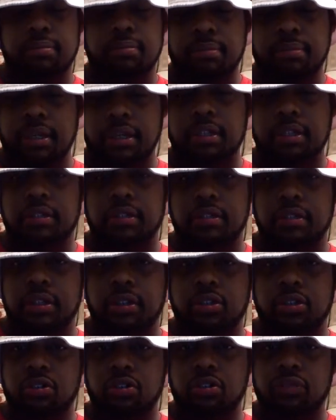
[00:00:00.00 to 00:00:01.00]
But the
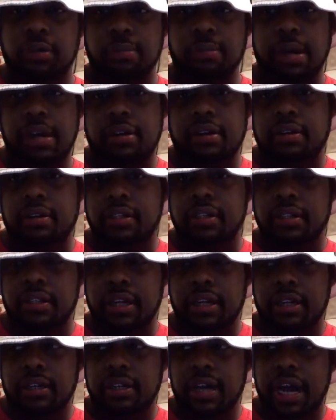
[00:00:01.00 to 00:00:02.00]
truth of the matter is
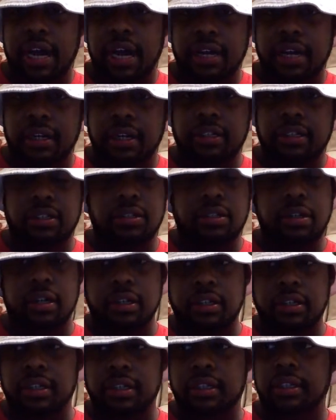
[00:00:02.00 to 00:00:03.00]
they not. They
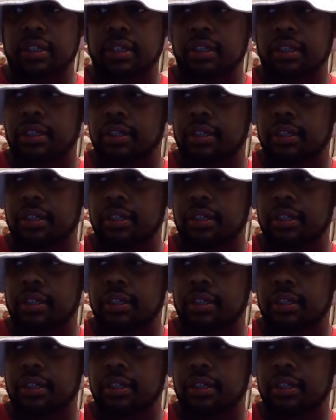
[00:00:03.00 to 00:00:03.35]
struggling.